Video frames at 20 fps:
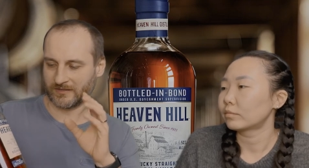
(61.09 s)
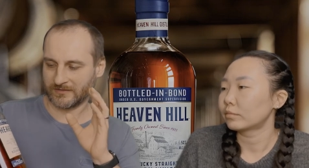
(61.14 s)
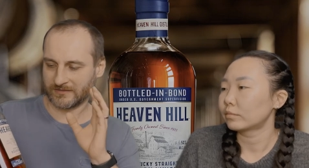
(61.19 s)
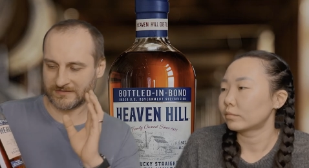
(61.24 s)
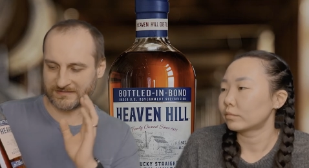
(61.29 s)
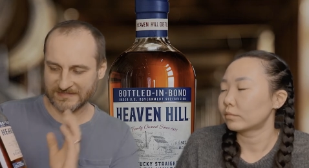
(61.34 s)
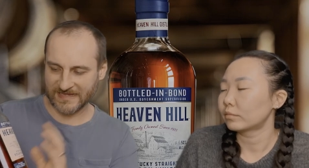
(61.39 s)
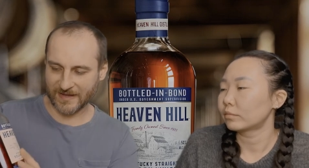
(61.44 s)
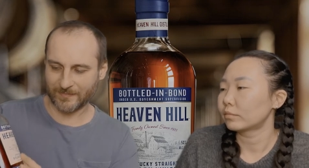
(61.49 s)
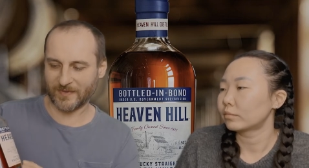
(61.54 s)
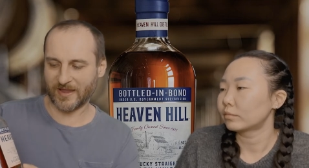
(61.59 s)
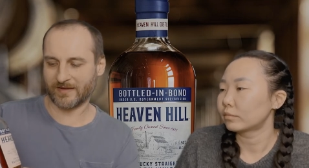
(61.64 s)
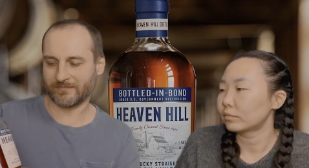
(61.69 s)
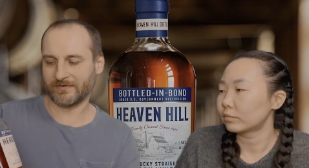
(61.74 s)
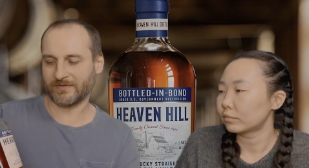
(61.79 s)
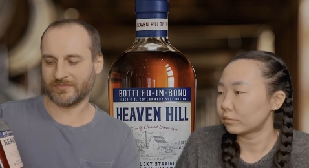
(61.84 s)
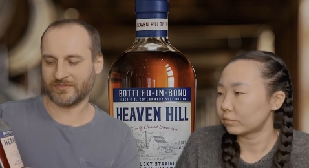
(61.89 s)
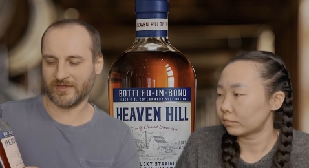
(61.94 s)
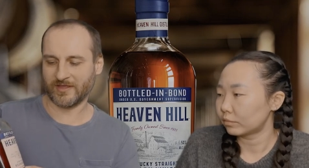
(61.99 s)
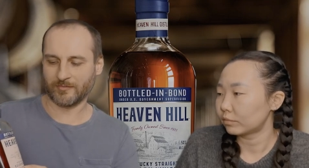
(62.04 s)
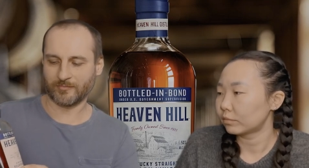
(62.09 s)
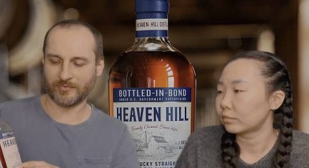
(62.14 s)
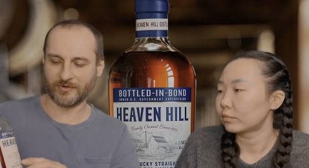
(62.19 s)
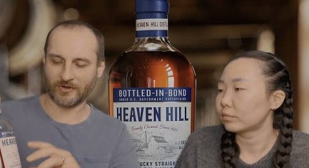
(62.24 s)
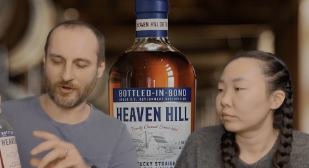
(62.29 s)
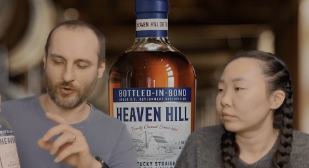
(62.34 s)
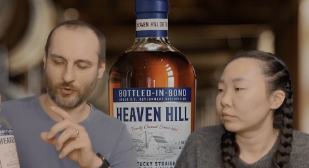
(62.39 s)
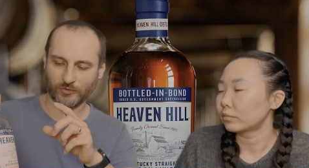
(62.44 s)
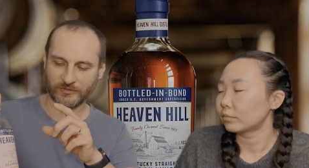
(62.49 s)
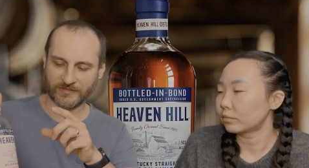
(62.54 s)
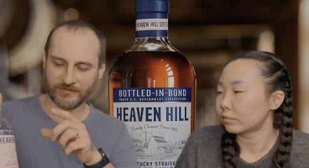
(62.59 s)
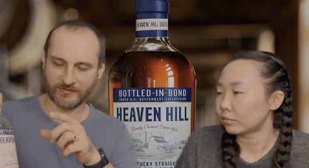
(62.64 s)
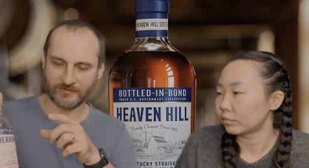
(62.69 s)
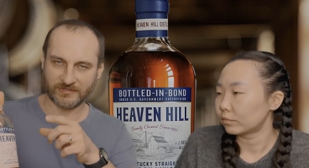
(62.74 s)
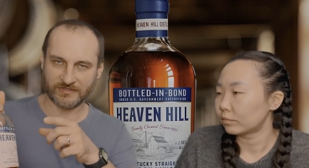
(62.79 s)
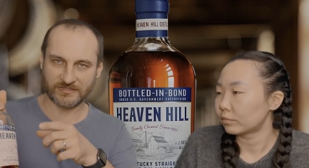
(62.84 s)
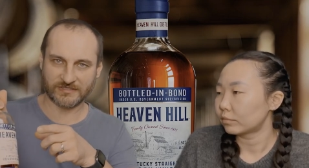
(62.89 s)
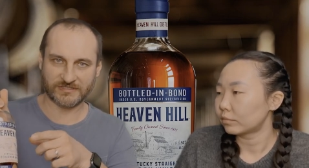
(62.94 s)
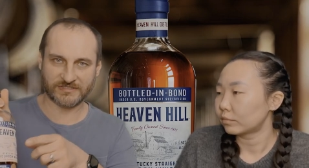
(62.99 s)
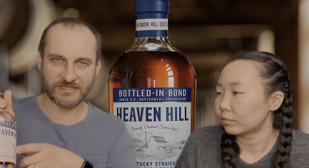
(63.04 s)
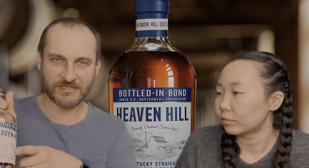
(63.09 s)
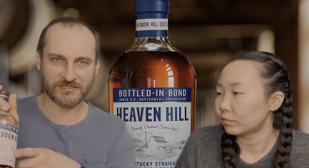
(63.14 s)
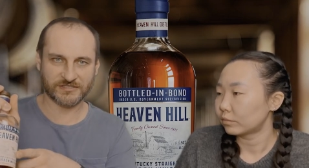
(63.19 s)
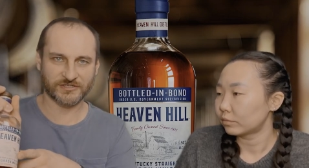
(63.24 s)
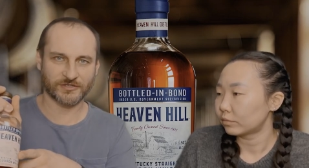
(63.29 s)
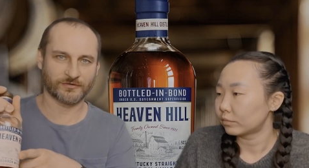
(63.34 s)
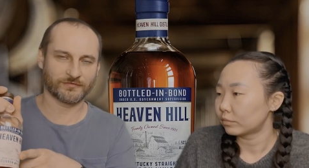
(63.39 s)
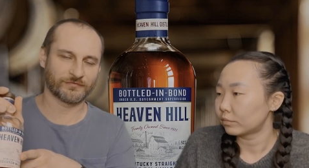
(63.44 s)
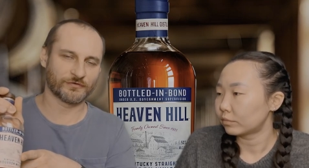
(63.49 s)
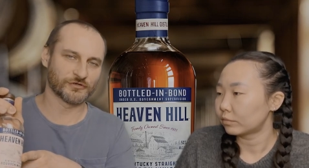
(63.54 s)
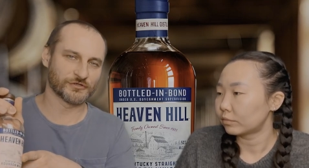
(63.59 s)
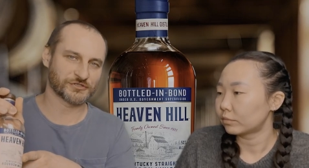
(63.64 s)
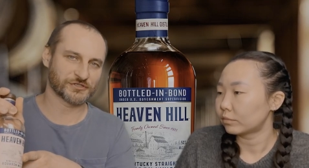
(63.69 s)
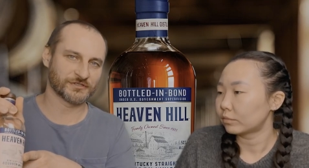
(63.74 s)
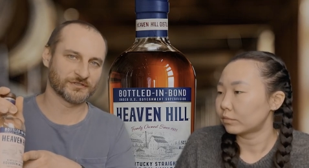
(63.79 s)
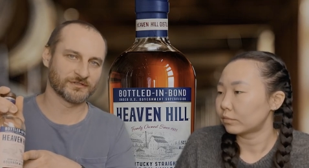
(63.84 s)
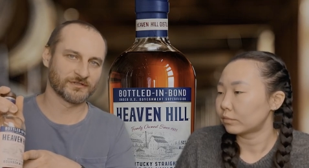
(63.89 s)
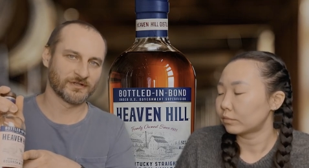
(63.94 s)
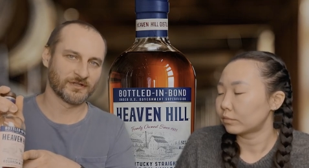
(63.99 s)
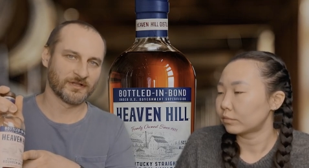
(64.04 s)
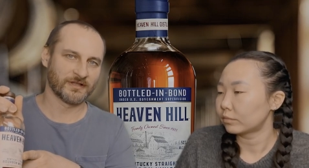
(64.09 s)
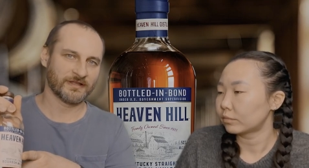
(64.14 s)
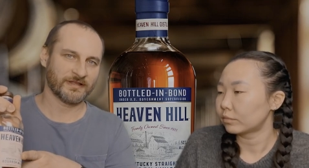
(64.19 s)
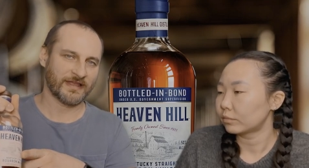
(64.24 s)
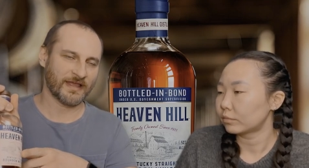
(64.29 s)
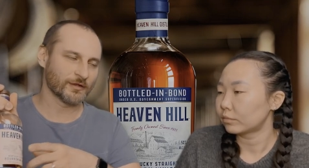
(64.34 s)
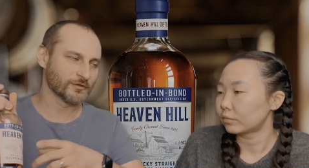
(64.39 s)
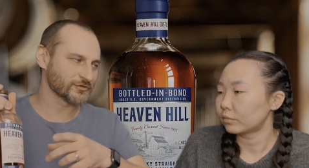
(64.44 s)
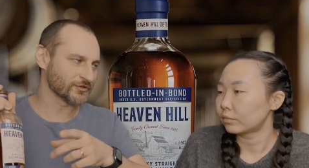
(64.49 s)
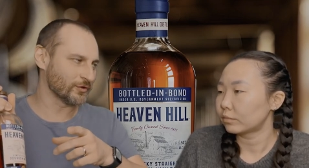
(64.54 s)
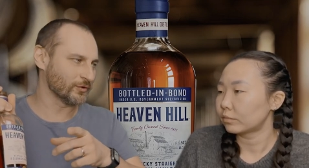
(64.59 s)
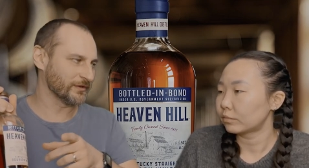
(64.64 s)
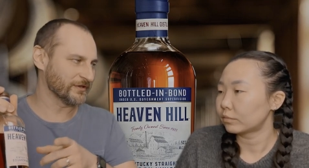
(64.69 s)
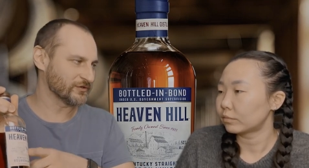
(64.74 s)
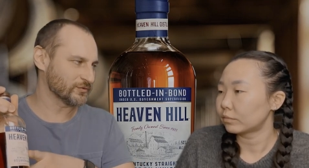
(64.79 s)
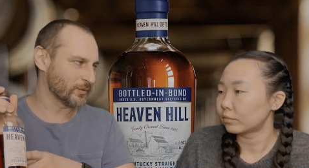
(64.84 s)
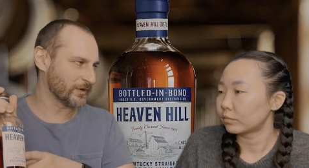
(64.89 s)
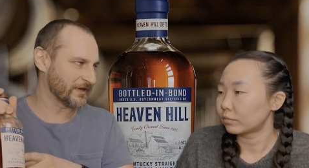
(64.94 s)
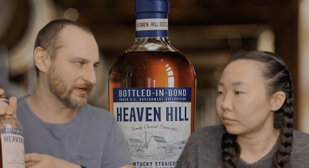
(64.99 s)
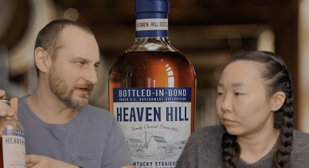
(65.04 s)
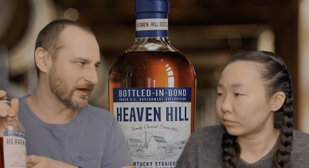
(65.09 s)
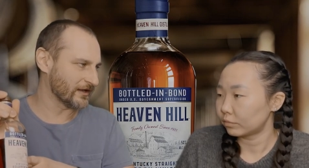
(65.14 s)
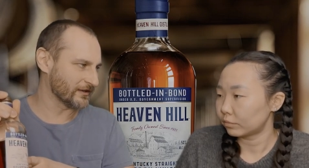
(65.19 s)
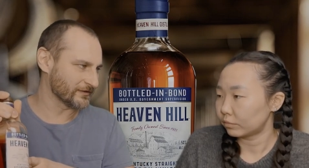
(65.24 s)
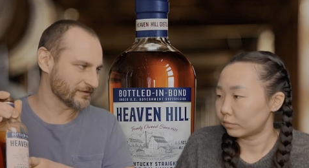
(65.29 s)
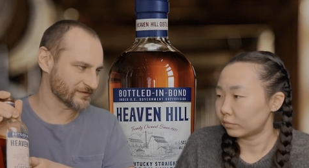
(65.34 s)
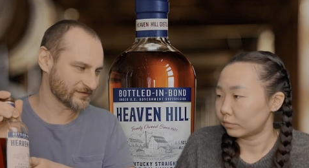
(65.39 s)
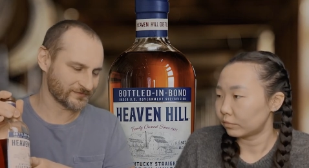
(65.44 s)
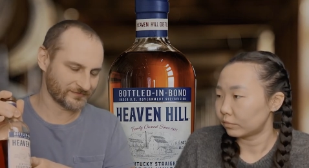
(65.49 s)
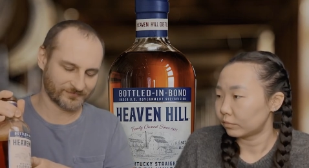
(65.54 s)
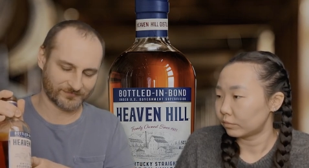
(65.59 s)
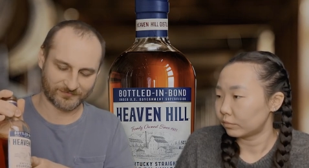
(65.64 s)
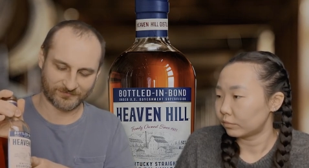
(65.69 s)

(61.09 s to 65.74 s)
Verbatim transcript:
Speaker 1: same everything, but only a six-year version. It was only $20.